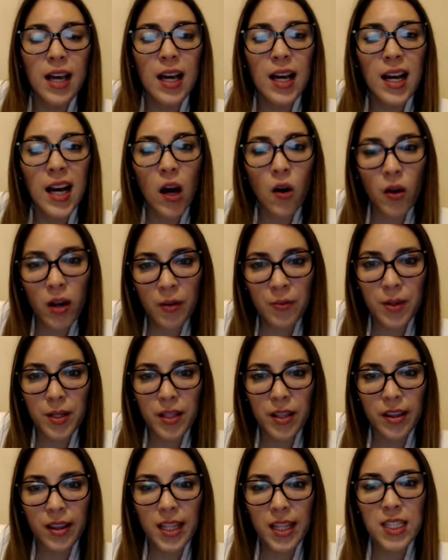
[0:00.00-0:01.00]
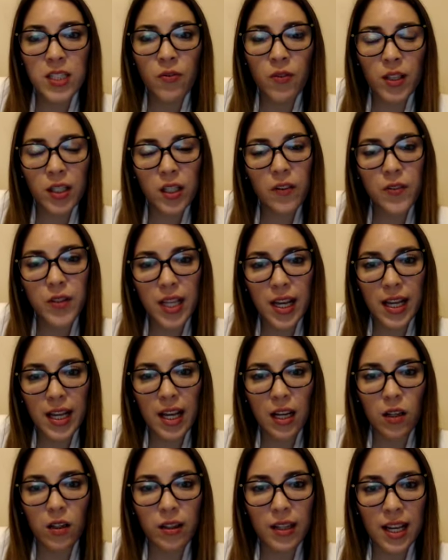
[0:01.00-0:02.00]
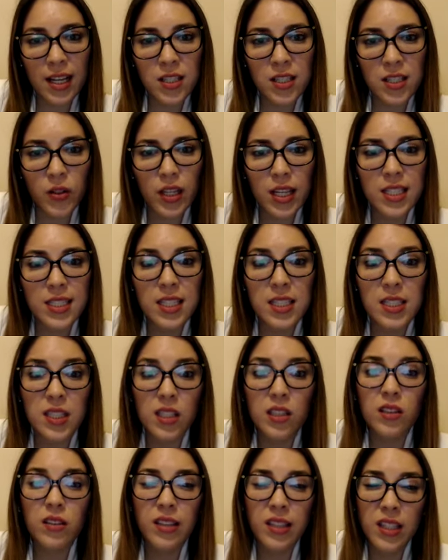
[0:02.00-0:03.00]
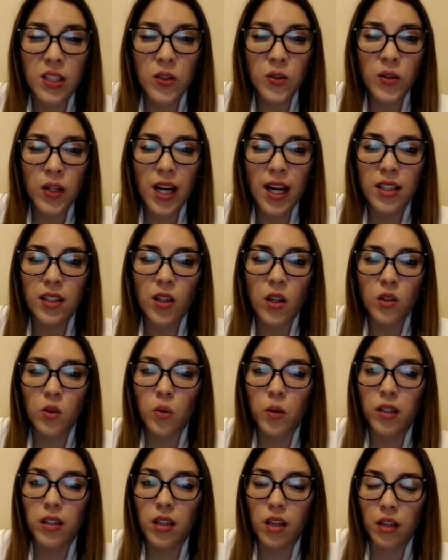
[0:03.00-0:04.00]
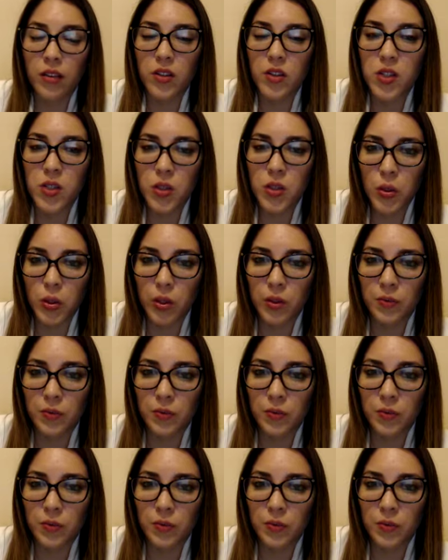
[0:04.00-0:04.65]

However, this field of data collection is still new and not well understood.